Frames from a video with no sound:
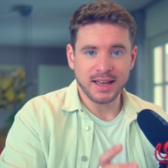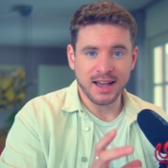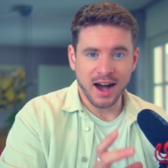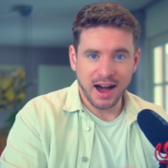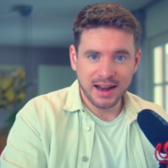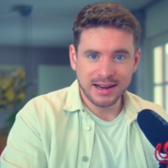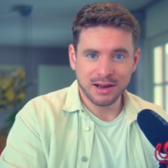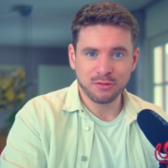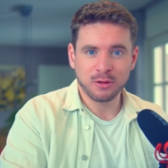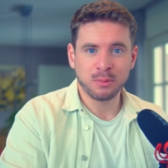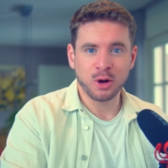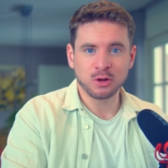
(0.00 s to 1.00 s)
A
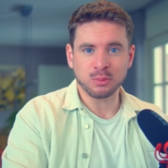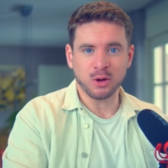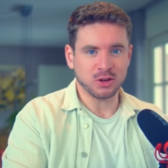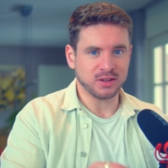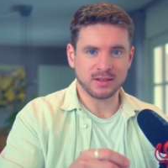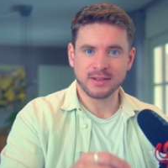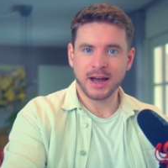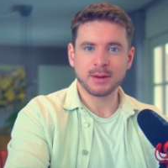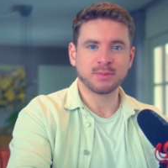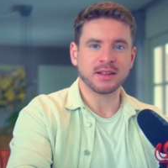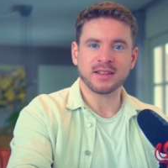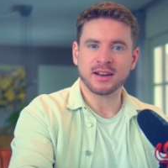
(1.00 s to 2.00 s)
high-level monk mode, the
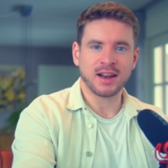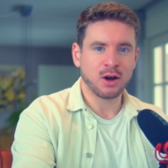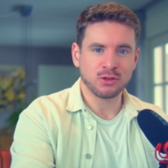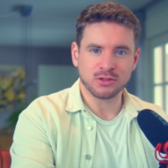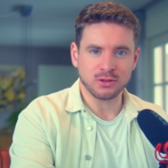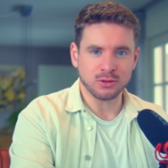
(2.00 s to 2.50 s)
type that allows